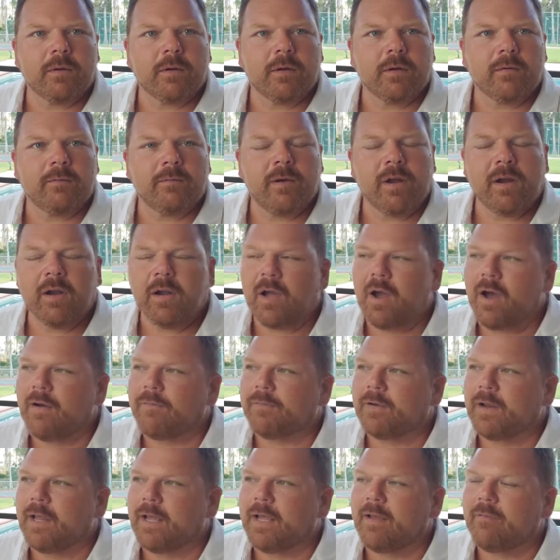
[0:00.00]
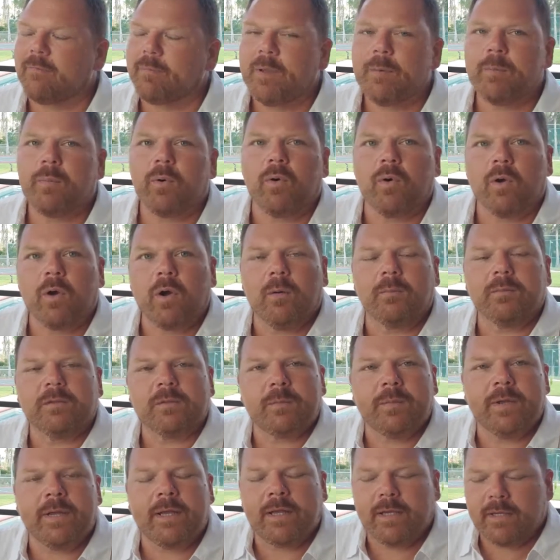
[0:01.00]
very often I have people come to
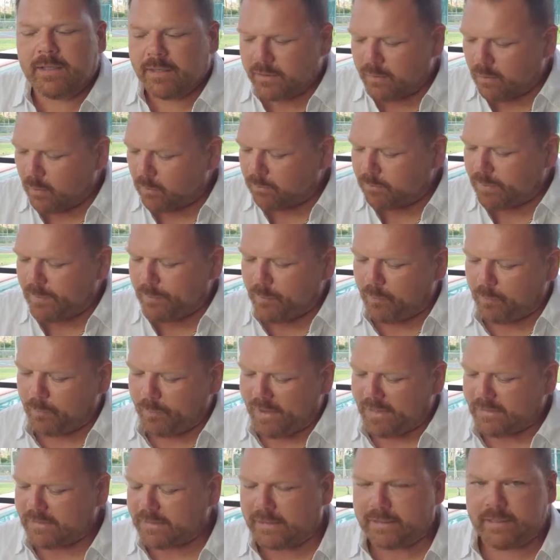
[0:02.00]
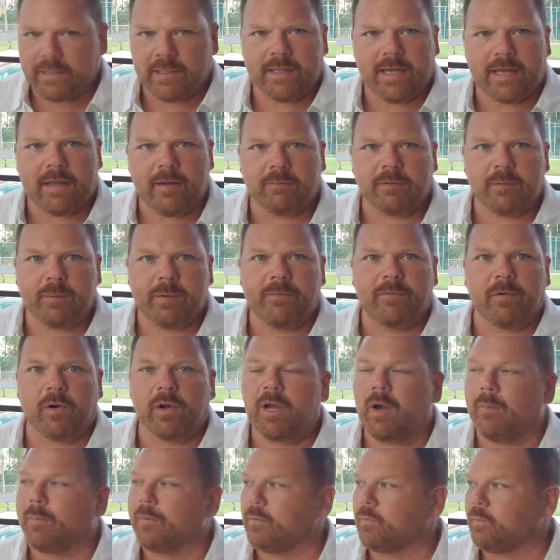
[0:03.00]
me. People basically they come to me for a
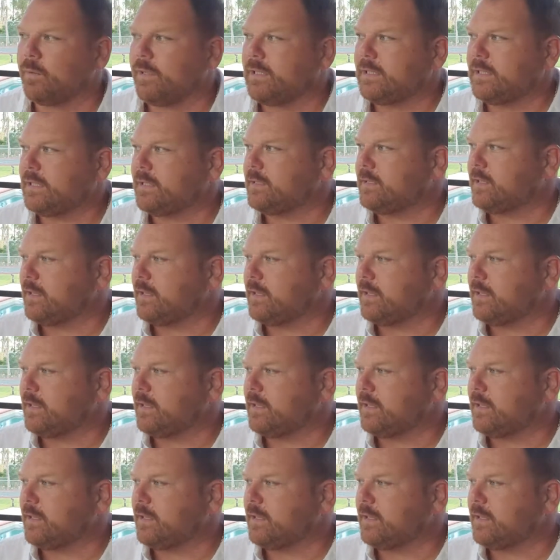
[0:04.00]
couple of reasons.